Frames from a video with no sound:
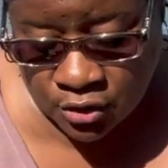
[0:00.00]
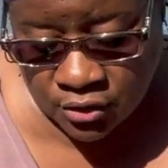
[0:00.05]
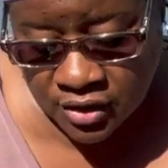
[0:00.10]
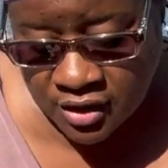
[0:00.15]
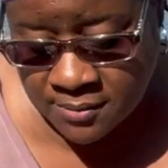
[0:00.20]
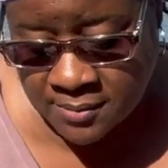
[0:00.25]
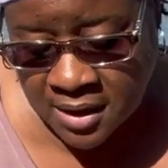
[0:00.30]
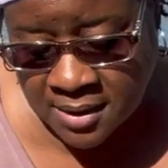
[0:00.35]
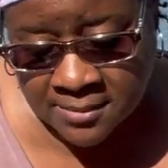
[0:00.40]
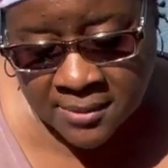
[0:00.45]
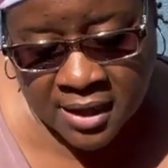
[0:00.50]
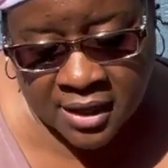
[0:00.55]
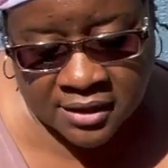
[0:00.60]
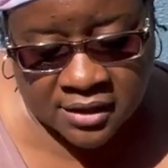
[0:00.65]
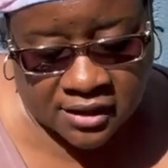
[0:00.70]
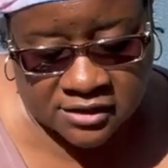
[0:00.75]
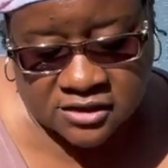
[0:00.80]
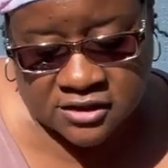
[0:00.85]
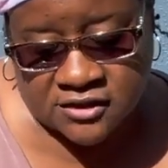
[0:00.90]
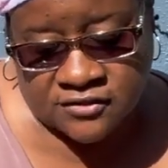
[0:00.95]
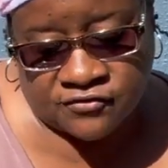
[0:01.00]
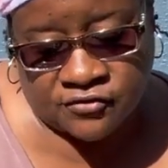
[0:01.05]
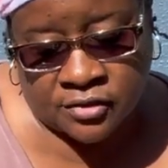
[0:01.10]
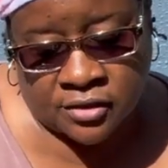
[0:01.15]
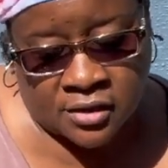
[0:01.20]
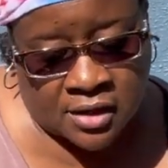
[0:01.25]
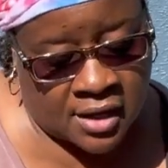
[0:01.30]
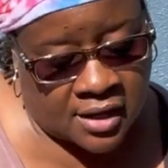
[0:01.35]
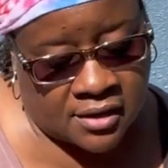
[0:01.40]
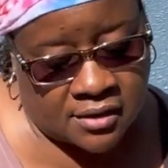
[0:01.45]
in my mind, I just feel
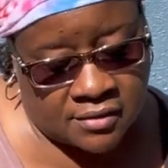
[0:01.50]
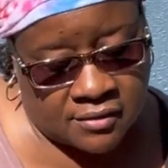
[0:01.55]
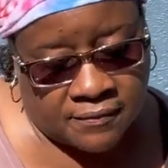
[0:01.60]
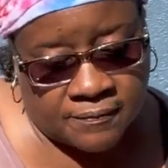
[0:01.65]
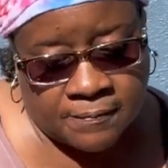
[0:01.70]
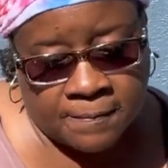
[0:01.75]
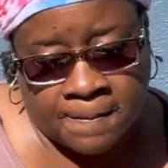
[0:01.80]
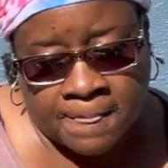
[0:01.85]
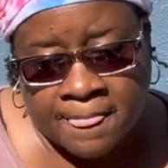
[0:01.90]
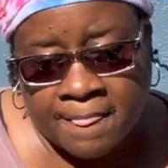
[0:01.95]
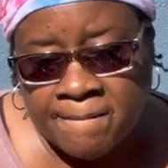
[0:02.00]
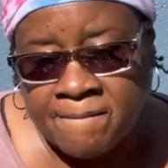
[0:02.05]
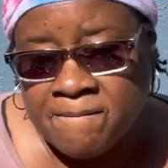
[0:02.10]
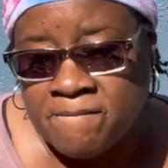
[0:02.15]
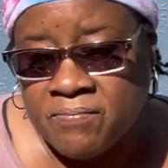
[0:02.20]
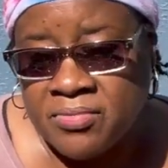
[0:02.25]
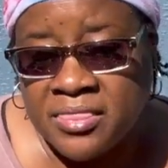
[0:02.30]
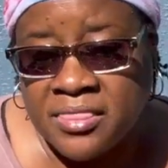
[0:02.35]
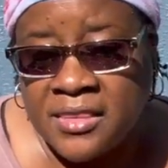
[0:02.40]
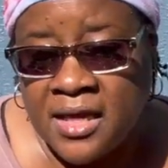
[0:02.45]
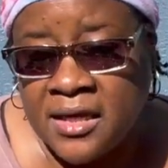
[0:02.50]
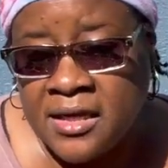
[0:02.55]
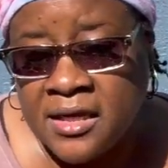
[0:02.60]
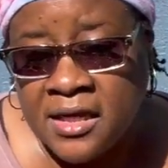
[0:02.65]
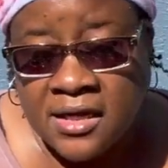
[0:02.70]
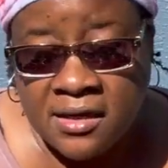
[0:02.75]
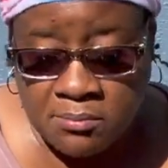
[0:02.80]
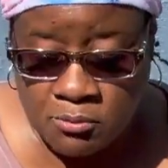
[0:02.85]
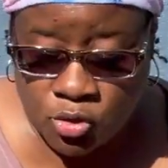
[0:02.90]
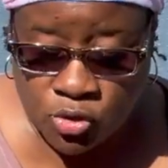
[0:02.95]
like it
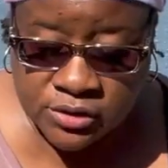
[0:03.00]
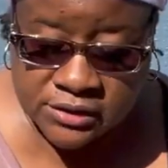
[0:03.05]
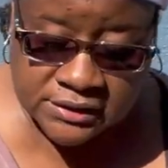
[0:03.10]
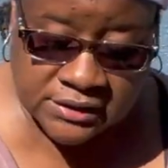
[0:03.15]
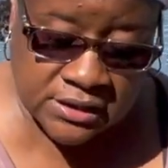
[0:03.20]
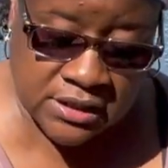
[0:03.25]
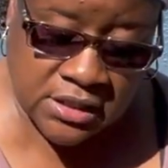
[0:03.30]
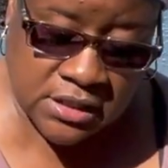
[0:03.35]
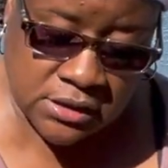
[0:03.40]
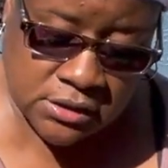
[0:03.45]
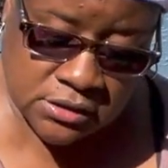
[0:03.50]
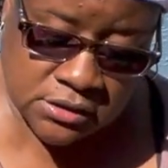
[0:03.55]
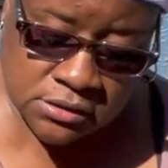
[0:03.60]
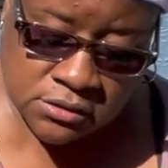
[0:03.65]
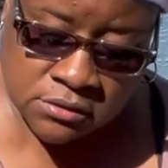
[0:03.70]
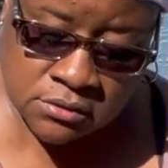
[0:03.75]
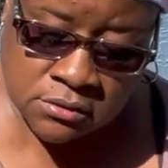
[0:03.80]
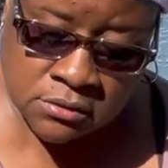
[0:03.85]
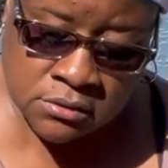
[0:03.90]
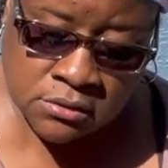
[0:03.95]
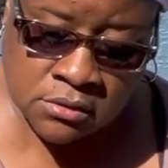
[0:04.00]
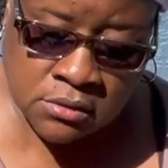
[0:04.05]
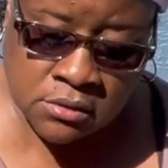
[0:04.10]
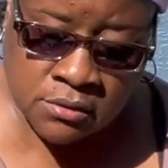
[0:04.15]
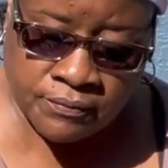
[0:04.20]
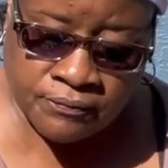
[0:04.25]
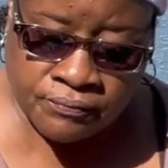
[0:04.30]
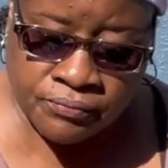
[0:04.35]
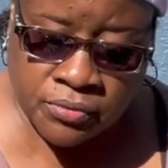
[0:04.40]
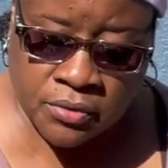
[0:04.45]
needs more seeds.
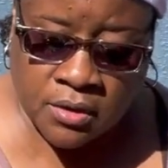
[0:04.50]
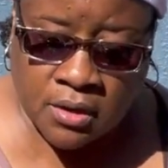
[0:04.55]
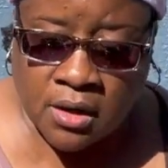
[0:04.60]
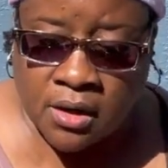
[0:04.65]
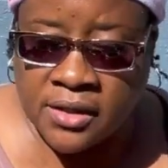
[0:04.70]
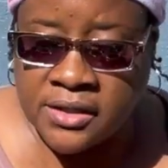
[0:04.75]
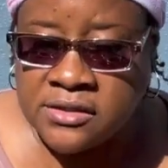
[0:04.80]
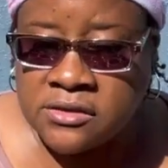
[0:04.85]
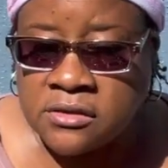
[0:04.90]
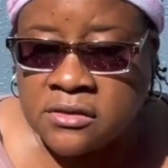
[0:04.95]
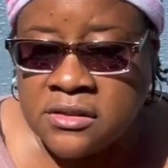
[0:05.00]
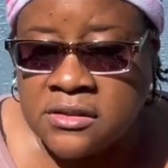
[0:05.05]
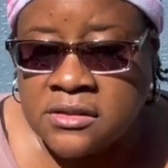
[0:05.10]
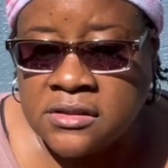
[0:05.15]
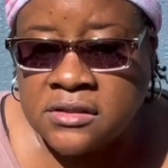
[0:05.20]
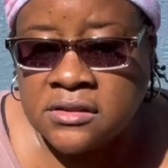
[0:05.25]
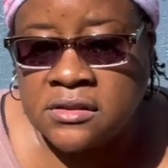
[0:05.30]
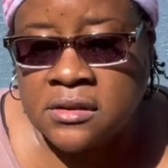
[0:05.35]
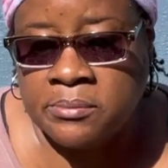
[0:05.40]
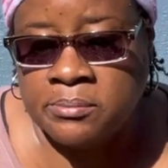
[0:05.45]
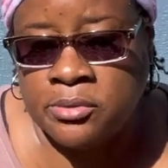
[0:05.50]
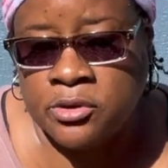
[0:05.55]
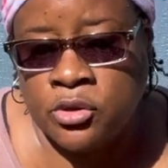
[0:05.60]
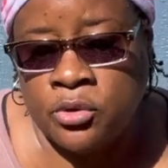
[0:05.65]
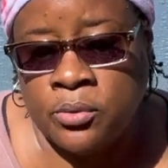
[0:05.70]
All right, so this is the Blue